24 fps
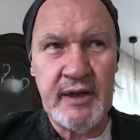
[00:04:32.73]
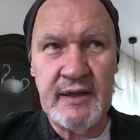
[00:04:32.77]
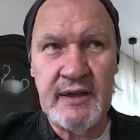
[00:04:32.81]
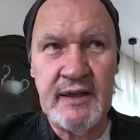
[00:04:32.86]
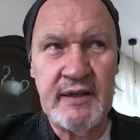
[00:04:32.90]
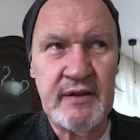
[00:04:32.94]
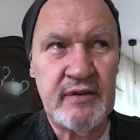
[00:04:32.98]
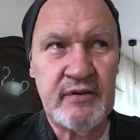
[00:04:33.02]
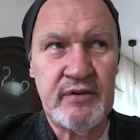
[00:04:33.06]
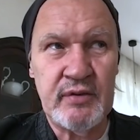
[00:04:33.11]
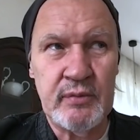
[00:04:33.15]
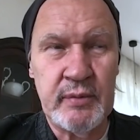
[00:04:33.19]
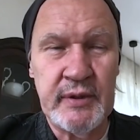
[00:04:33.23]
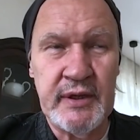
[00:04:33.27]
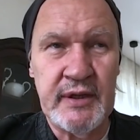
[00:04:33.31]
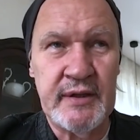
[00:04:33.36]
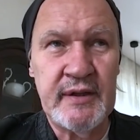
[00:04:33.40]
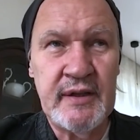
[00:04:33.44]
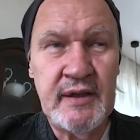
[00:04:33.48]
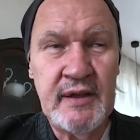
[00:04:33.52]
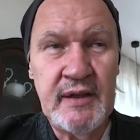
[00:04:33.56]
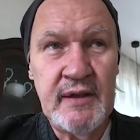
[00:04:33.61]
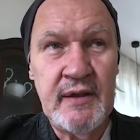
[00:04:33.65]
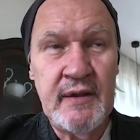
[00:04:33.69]
I needed to win.
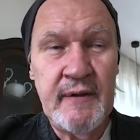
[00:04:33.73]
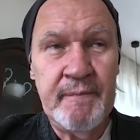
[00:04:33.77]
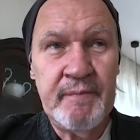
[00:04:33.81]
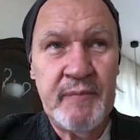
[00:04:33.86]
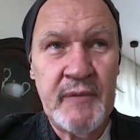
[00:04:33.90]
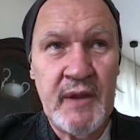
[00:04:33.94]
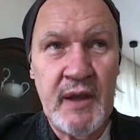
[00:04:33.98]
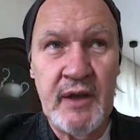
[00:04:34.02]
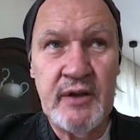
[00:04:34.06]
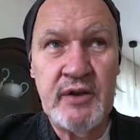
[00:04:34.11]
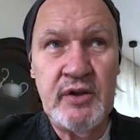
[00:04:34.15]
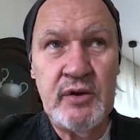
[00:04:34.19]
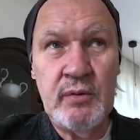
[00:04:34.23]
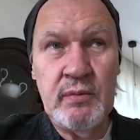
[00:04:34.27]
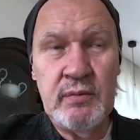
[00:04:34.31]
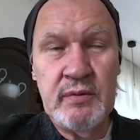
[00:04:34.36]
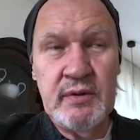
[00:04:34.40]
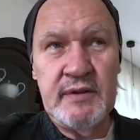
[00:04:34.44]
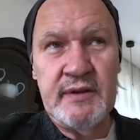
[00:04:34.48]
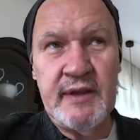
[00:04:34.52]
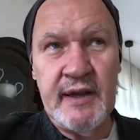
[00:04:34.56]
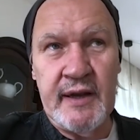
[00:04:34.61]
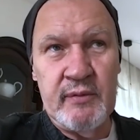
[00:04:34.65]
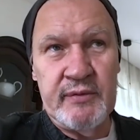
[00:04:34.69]
I knew
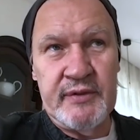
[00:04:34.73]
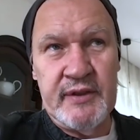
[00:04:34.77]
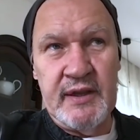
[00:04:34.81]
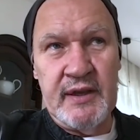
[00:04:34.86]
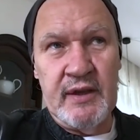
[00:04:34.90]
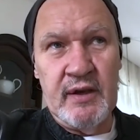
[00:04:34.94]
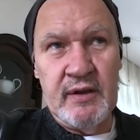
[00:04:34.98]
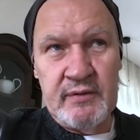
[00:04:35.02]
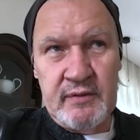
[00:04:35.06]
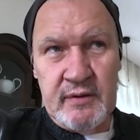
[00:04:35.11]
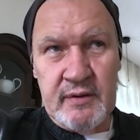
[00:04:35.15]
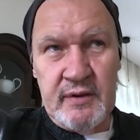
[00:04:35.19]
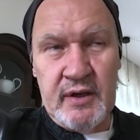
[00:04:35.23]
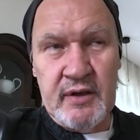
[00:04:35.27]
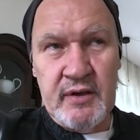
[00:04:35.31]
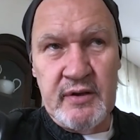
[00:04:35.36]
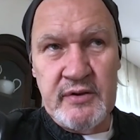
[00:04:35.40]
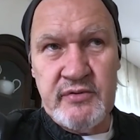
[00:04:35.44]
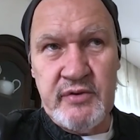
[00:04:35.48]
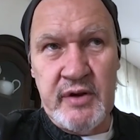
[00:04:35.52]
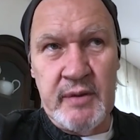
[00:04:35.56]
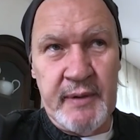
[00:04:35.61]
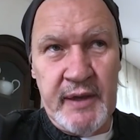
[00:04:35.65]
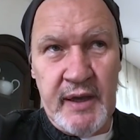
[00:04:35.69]
that the
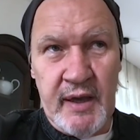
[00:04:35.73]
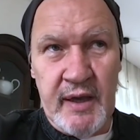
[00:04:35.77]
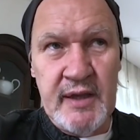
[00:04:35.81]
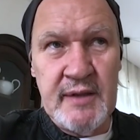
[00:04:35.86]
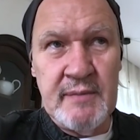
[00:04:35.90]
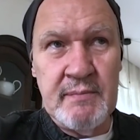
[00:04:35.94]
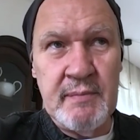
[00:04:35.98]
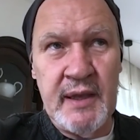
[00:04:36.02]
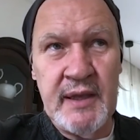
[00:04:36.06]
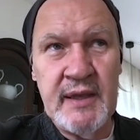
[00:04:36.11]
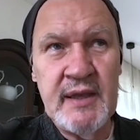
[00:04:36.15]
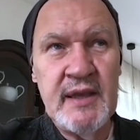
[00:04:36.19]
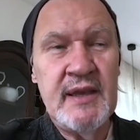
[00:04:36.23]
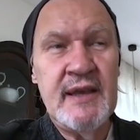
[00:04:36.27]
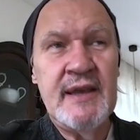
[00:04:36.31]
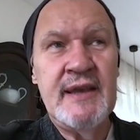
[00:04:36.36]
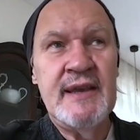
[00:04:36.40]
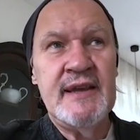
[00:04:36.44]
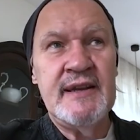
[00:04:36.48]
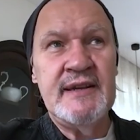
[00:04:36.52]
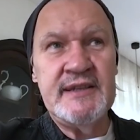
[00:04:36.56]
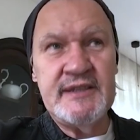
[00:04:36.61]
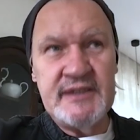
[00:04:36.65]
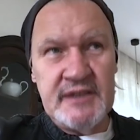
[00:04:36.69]
country behind me
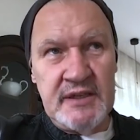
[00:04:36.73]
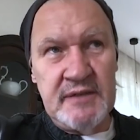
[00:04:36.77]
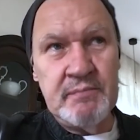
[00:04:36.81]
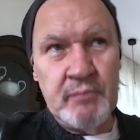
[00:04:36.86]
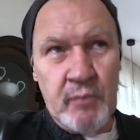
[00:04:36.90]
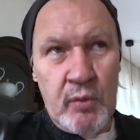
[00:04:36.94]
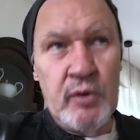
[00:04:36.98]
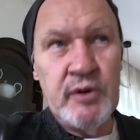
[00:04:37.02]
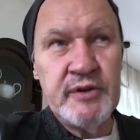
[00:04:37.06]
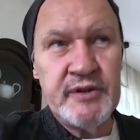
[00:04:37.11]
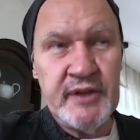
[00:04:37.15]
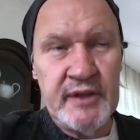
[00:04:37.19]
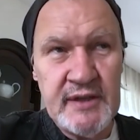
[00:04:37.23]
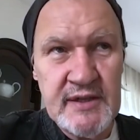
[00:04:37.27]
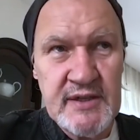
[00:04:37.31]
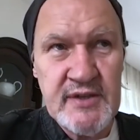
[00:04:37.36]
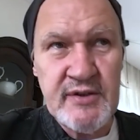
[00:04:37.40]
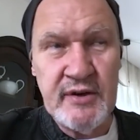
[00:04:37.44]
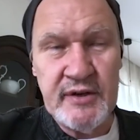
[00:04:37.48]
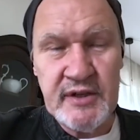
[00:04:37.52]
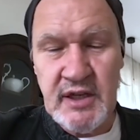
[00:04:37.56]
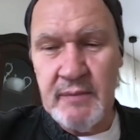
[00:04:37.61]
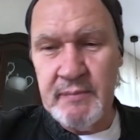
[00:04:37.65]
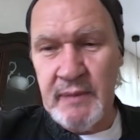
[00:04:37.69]
needed more than a
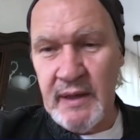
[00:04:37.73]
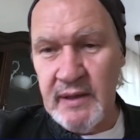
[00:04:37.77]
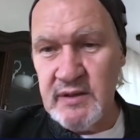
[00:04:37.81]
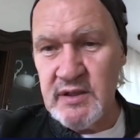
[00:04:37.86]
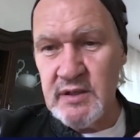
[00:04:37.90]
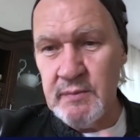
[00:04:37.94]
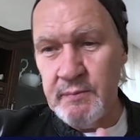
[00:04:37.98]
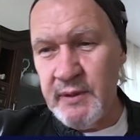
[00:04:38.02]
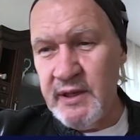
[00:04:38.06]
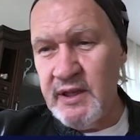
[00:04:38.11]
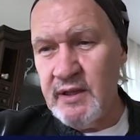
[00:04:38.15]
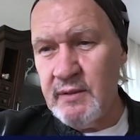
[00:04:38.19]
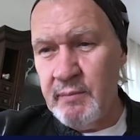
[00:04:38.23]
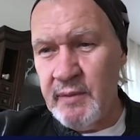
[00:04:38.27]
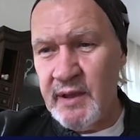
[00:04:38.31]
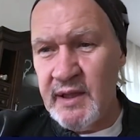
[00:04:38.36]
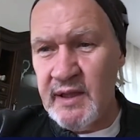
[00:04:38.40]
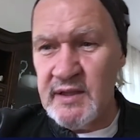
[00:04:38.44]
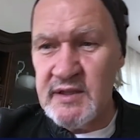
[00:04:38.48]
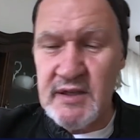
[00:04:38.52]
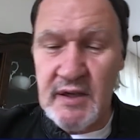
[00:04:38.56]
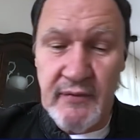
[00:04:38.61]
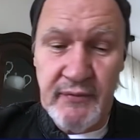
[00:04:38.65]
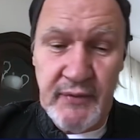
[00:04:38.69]
certain amount to beat me
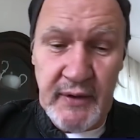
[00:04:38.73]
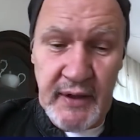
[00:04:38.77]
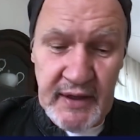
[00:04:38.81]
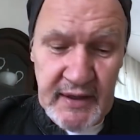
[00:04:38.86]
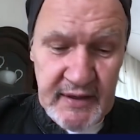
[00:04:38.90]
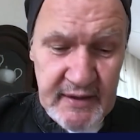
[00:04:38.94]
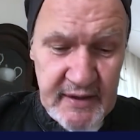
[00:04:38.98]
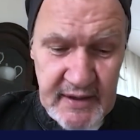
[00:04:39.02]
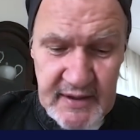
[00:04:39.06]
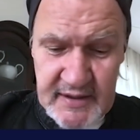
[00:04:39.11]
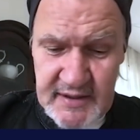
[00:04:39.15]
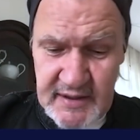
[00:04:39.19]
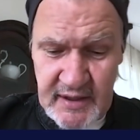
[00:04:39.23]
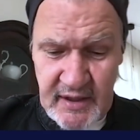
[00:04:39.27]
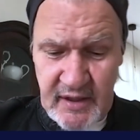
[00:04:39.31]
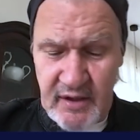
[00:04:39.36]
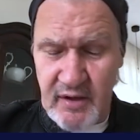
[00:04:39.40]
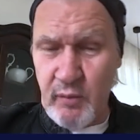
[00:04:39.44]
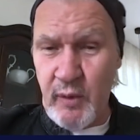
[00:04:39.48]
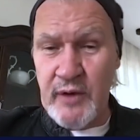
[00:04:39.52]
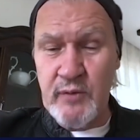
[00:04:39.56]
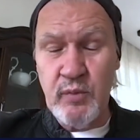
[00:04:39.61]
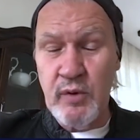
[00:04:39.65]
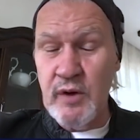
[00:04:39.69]
and stuff like this. And
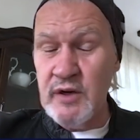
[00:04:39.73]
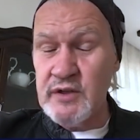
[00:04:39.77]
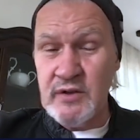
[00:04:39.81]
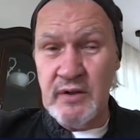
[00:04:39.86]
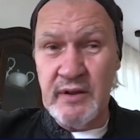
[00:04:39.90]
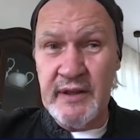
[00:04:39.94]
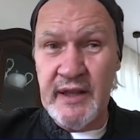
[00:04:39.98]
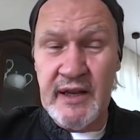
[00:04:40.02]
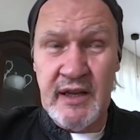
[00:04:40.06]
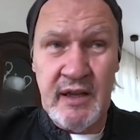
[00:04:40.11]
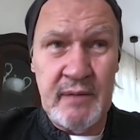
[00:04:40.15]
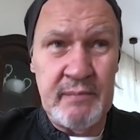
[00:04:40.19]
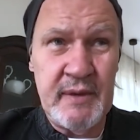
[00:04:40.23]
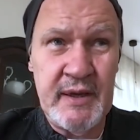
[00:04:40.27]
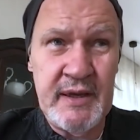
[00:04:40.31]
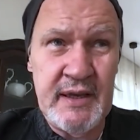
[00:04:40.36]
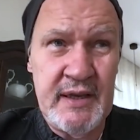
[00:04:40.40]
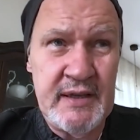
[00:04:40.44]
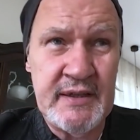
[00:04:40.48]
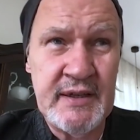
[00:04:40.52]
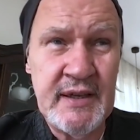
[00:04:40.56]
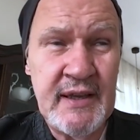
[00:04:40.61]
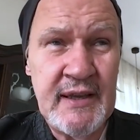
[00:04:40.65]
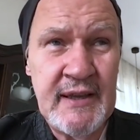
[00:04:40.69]
I'd worked all that out in my
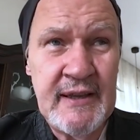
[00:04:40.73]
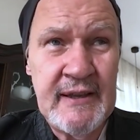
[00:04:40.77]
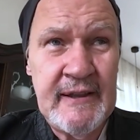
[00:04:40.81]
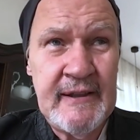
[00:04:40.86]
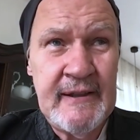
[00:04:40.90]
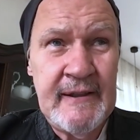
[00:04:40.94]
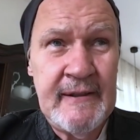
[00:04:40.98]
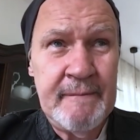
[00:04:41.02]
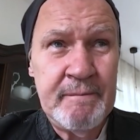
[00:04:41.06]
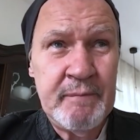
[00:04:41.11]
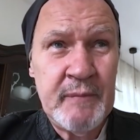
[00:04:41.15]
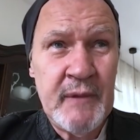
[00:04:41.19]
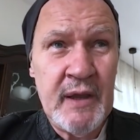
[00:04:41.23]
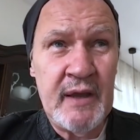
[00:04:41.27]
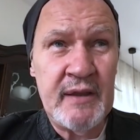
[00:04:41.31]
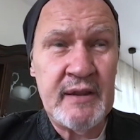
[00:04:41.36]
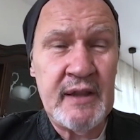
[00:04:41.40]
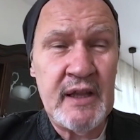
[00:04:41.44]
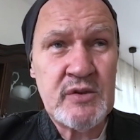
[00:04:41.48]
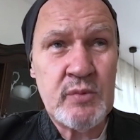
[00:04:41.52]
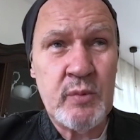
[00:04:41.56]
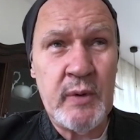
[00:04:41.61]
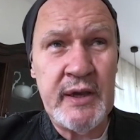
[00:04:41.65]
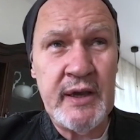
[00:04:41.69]
head. And
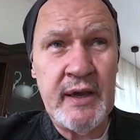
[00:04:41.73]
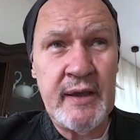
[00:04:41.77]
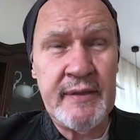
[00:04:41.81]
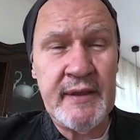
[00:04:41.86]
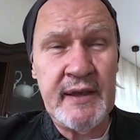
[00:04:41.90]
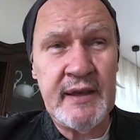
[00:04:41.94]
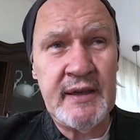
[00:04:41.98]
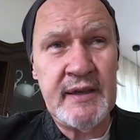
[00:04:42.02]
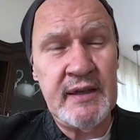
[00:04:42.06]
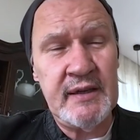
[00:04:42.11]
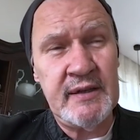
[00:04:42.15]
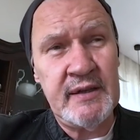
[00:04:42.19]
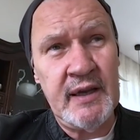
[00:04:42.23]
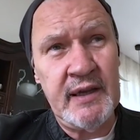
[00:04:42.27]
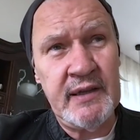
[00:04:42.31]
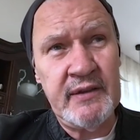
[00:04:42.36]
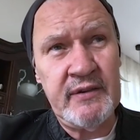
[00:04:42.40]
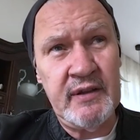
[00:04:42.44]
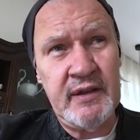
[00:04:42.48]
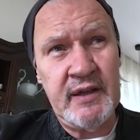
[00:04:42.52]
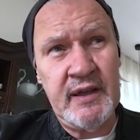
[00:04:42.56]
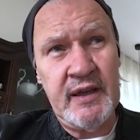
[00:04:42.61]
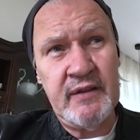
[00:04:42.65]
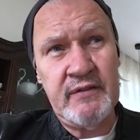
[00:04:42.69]
that's why I think in
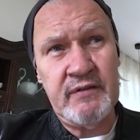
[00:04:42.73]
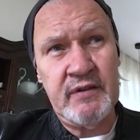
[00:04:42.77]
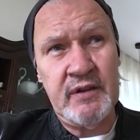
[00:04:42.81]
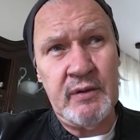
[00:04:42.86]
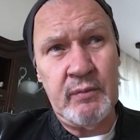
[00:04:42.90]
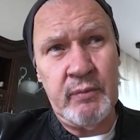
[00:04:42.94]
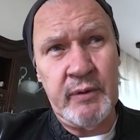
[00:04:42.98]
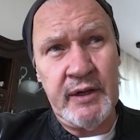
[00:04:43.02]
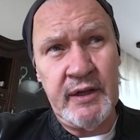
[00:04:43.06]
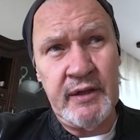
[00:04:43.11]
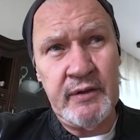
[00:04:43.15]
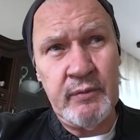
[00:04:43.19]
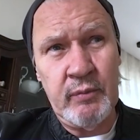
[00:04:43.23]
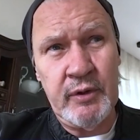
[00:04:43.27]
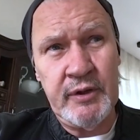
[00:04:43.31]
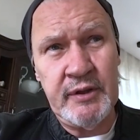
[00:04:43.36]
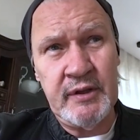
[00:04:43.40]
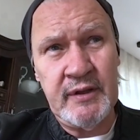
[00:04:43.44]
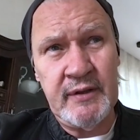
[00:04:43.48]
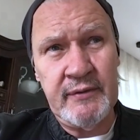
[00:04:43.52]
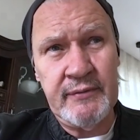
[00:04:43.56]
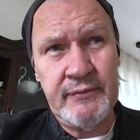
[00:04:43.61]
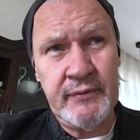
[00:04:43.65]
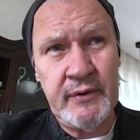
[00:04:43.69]
1980, when I won
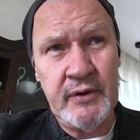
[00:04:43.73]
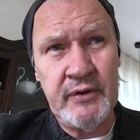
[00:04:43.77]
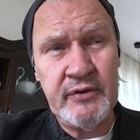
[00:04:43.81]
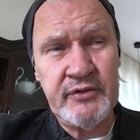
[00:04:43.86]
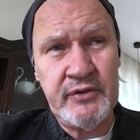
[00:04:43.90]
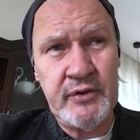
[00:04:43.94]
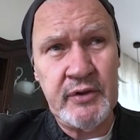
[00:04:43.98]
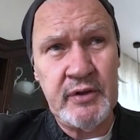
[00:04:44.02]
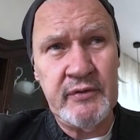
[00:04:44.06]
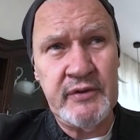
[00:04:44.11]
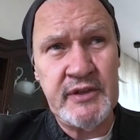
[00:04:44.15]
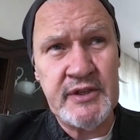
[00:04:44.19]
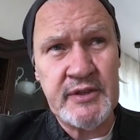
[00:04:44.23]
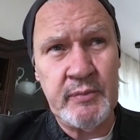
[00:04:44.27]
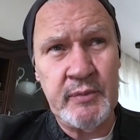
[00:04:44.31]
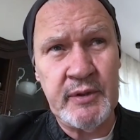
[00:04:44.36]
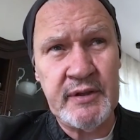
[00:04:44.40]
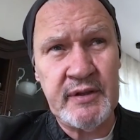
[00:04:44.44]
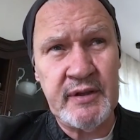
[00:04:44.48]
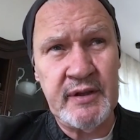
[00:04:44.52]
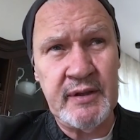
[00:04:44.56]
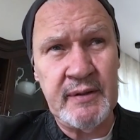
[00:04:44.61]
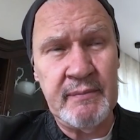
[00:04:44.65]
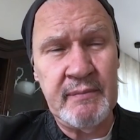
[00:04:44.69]
the first Eurovision
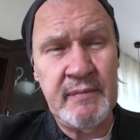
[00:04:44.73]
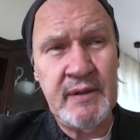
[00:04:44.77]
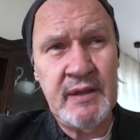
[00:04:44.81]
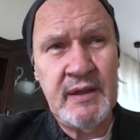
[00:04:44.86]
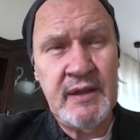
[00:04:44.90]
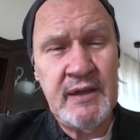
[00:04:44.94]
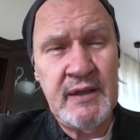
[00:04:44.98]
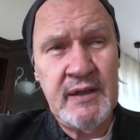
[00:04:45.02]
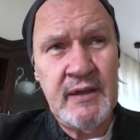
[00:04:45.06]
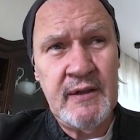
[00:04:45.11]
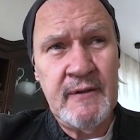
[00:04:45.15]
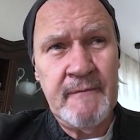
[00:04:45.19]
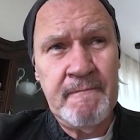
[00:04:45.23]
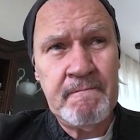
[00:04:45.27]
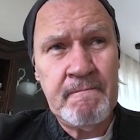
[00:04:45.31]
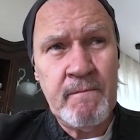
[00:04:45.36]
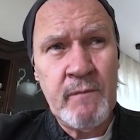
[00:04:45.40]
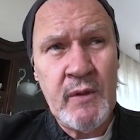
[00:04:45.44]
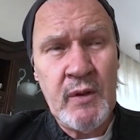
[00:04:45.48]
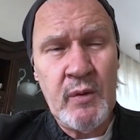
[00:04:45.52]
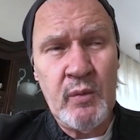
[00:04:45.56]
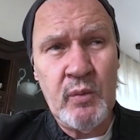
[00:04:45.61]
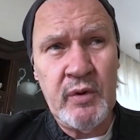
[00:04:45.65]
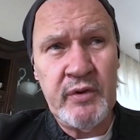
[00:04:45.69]
with
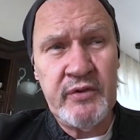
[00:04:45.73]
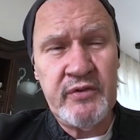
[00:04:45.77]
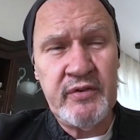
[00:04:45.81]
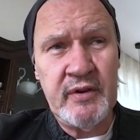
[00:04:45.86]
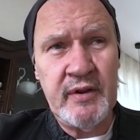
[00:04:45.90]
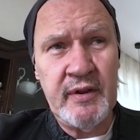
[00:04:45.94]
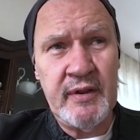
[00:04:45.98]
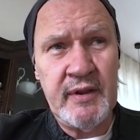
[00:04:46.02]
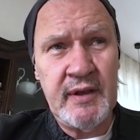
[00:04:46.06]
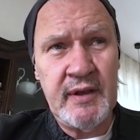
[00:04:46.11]
What's Another